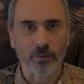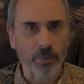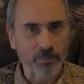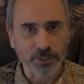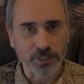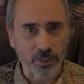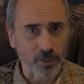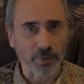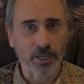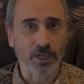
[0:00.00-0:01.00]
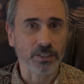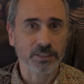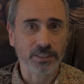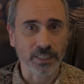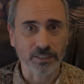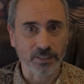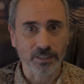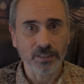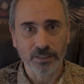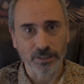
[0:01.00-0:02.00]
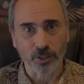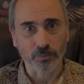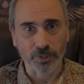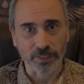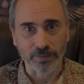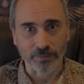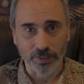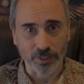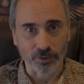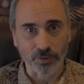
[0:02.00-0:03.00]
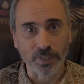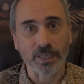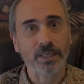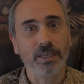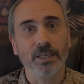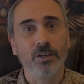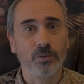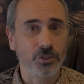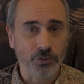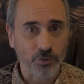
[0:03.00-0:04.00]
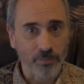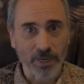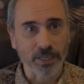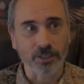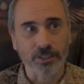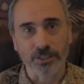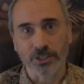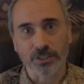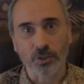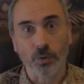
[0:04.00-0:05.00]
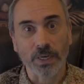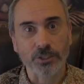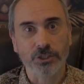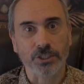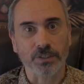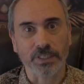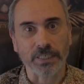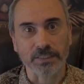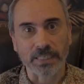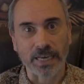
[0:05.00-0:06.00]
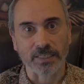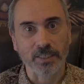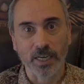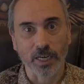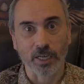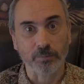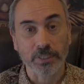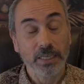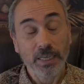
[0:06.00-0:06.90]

a bumper sticker on my car that said, don't believe everything you think, which was a reminder to just question things at times.